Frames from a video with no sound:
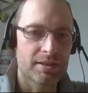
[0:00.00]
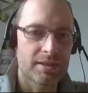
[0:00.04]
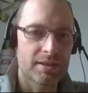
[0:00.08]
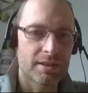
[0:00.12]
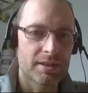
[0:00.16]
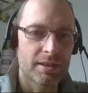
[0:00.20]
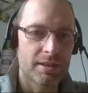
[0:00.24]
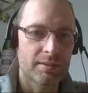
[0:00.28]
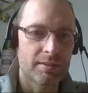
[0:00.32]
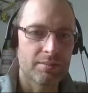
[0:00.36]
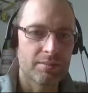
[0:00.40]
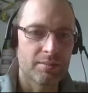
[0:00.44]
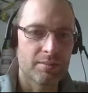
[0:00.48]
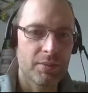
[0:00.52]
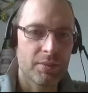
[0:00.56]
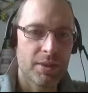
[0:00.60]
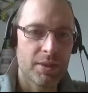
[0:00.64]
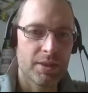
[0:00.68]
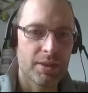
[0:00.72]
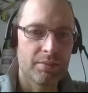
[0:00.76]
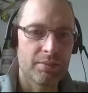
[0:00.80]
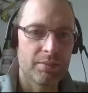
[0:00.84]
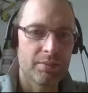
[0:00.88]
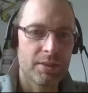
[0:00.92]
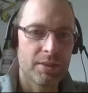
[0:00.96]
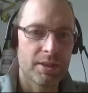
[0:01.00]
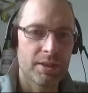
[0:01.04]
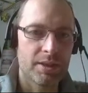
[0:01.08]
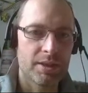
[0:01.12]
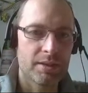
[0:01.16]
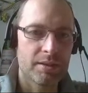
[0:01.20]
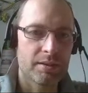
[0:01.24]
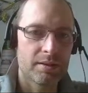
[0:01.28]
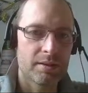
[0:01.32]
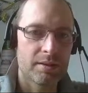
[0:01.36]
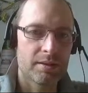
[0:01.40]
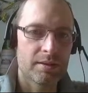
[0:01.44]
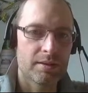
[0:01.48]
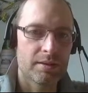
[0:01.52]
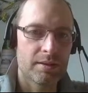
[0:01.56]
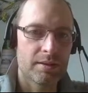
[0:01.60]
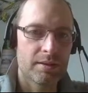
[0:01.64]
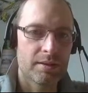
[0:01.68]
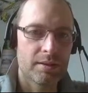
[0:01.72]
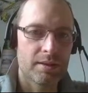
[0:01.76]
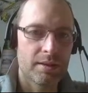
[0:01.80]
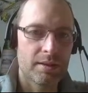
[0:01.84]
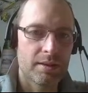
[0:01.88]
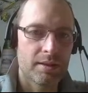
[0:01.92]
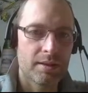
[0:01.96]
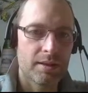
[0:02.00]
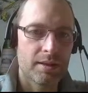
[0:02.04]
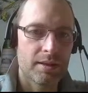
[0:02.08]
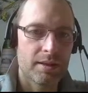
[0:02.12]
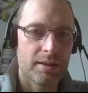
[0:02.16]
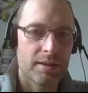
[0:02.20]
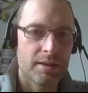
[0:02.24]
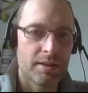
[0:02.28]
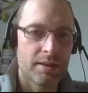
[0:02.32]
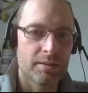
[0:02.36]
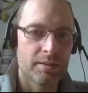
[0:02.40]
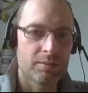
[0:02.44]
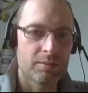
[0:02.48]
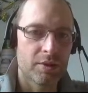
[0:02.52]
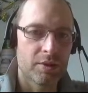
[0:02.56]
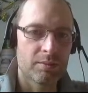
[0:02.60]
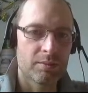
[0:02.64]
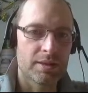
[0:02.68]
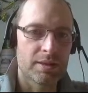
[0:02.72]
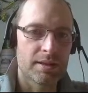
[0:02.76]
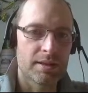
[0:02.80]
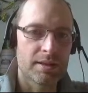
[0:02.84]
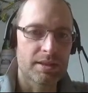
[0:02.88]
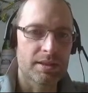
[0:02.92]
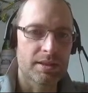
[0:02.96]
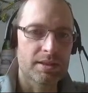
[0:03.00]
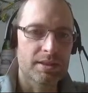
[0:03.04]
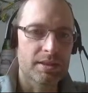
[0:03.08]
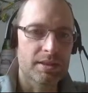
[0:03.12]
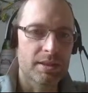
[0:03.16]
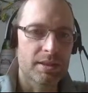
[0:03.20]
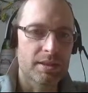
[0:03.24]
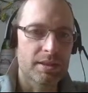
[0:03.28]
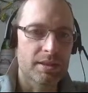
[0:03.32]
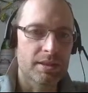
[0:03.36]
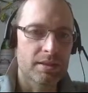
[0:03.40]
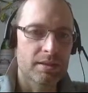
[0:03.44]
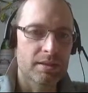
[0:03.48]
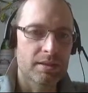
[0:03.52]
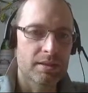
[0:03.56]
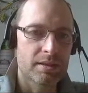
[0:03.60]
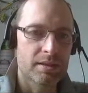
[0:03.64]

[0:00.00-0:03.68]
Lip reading: It might be 16.